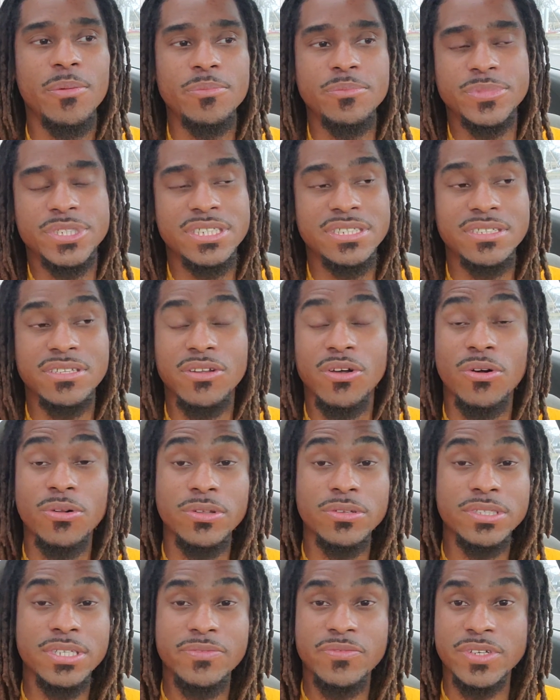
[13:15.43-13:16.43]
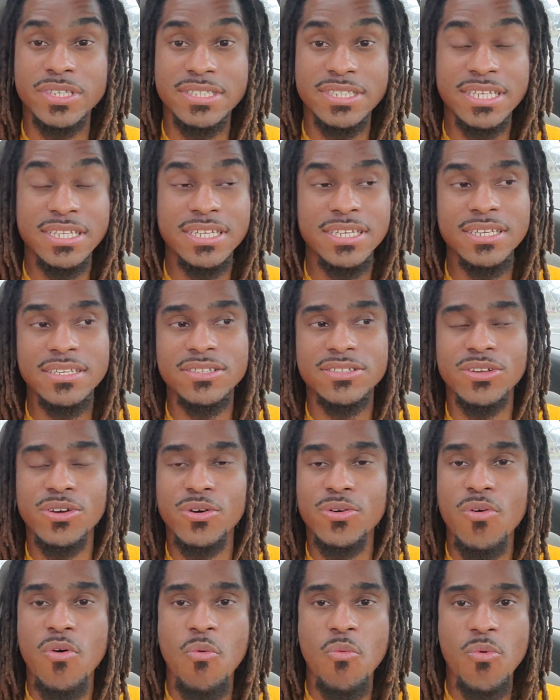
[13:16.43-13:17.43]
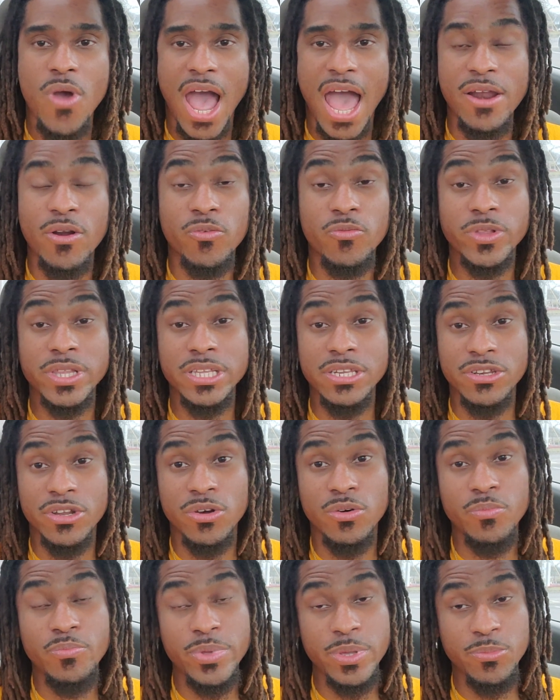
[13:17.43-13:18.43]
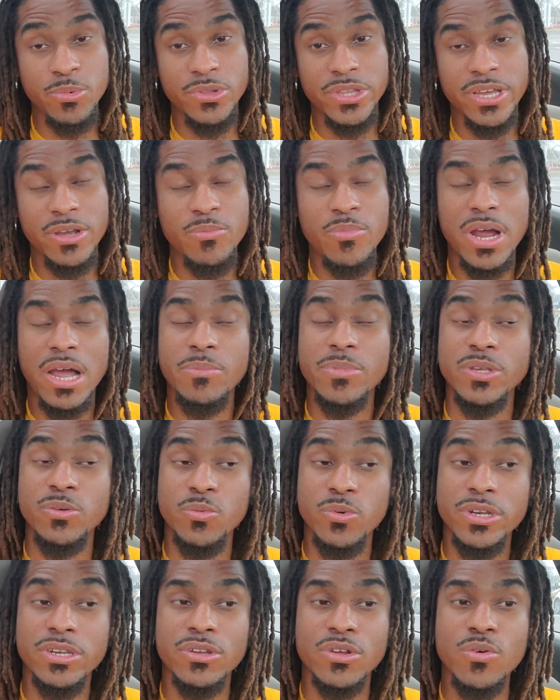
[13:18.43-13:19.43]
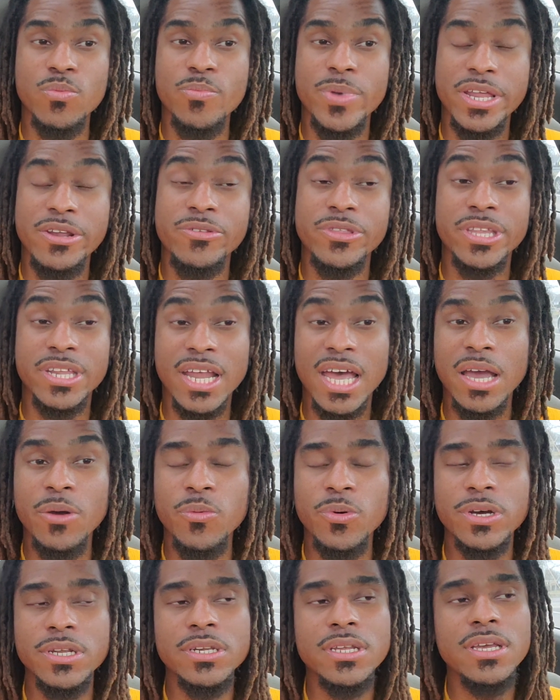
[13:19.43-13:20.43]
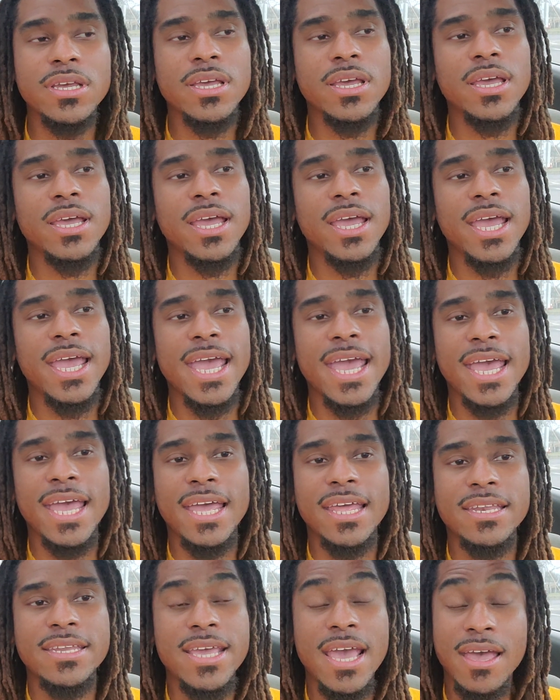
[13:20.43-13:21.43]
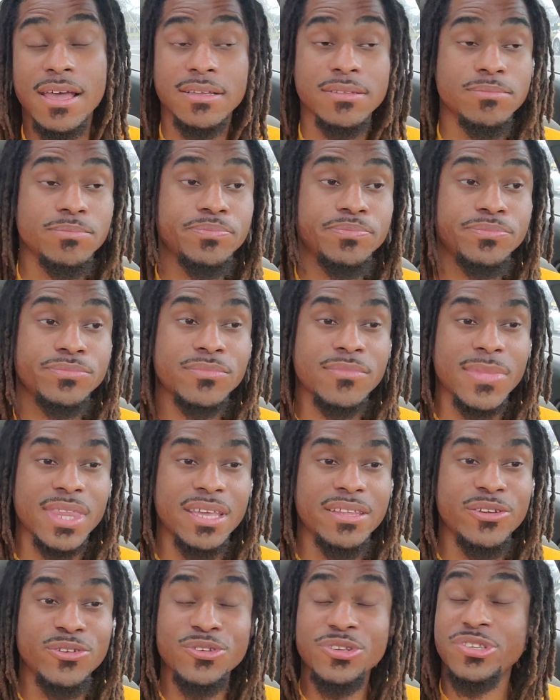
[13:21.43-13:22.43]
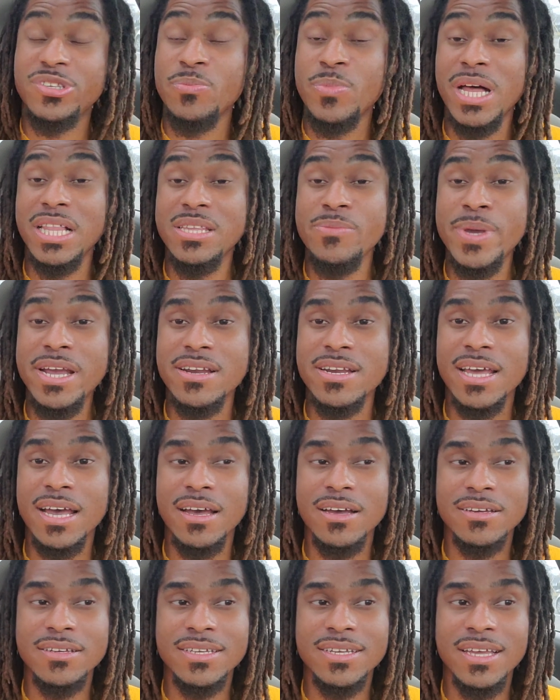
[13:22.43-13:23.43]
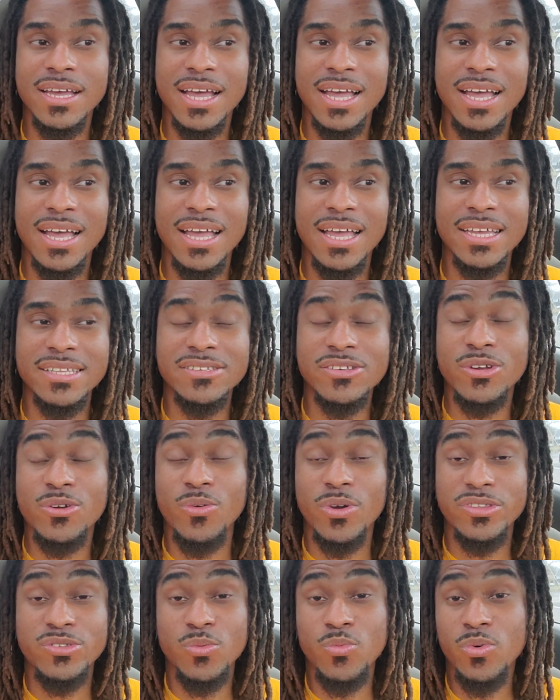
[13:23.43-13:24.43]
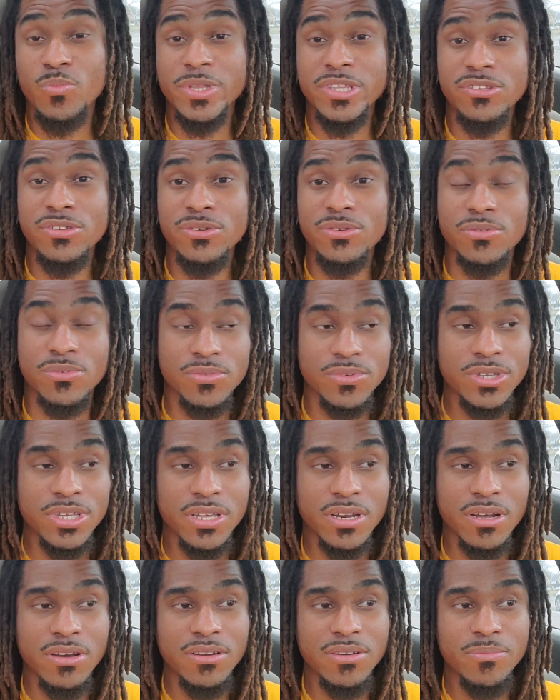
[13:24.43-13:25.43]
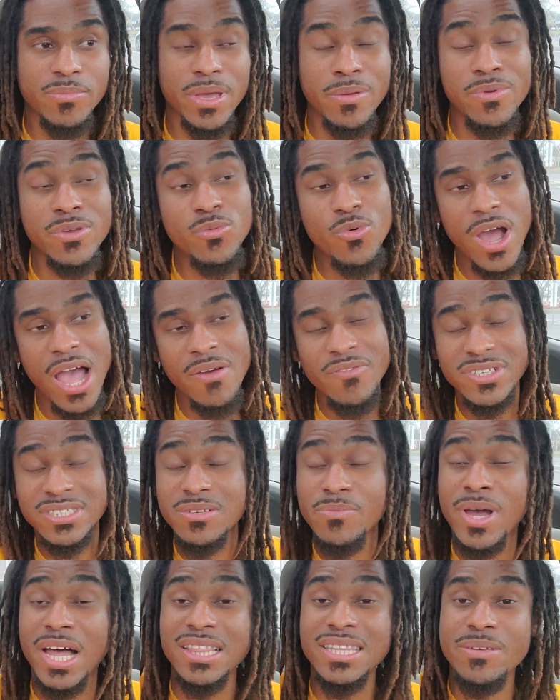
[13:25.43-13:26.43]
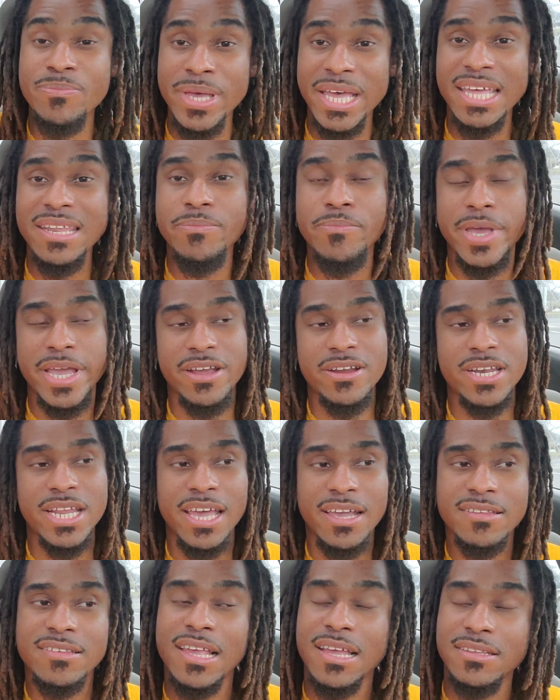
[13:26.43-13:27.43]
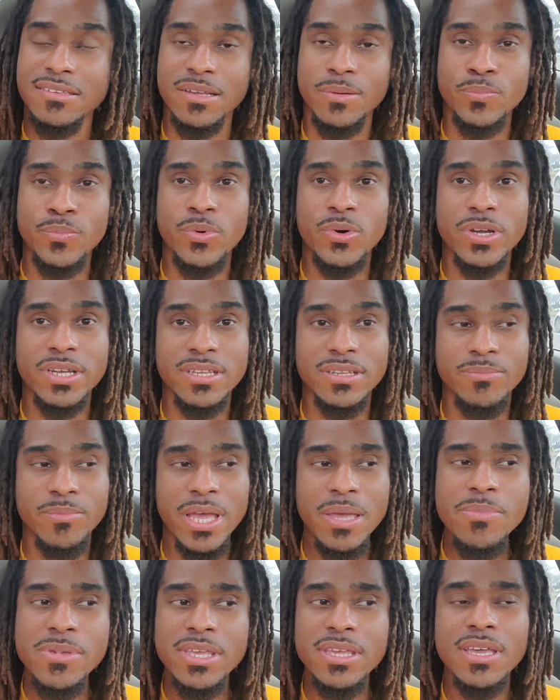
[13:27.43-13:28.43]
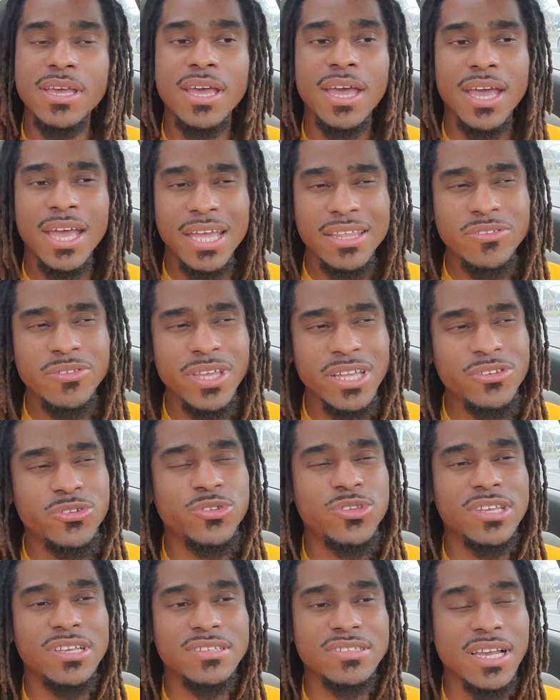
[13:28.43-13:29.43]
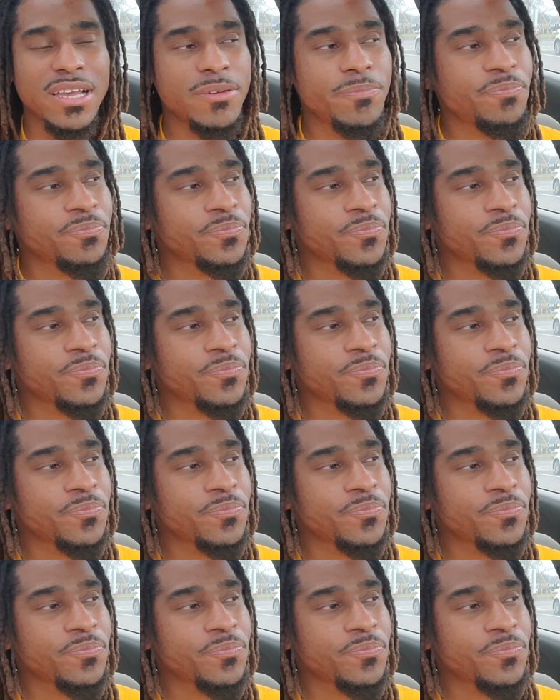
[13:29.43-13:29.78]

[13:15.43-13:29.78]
She's in a whole different city, so I don't really know. People there probably would know better than I would. And yeah, there's a Somali mayor now. It's a woman too, you know. Maybe we'll have a Somali man mayor next at some point. Maybe it's interesting because